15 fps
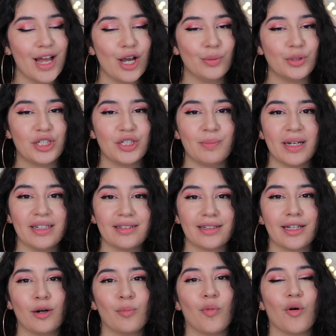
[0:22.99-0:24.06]
which is
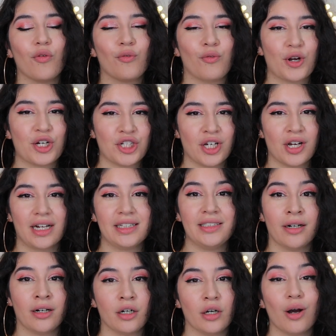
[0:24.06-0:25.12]
basically a more fresher and
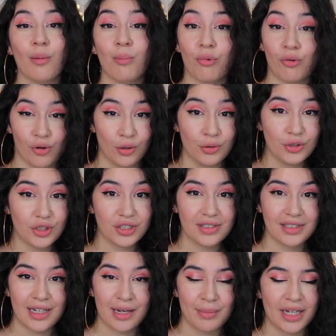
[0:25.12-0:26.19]
younger approach to
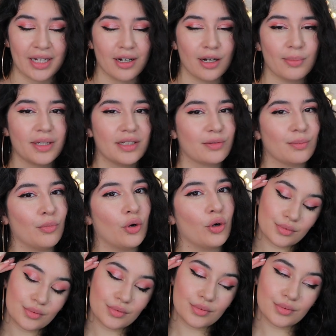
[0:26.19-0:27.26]
their makeup. It's more
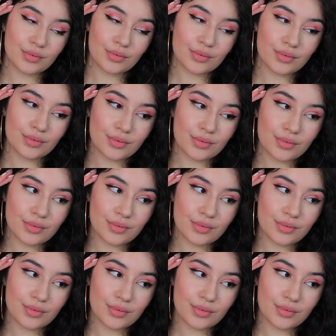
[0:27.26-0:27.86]
glowy.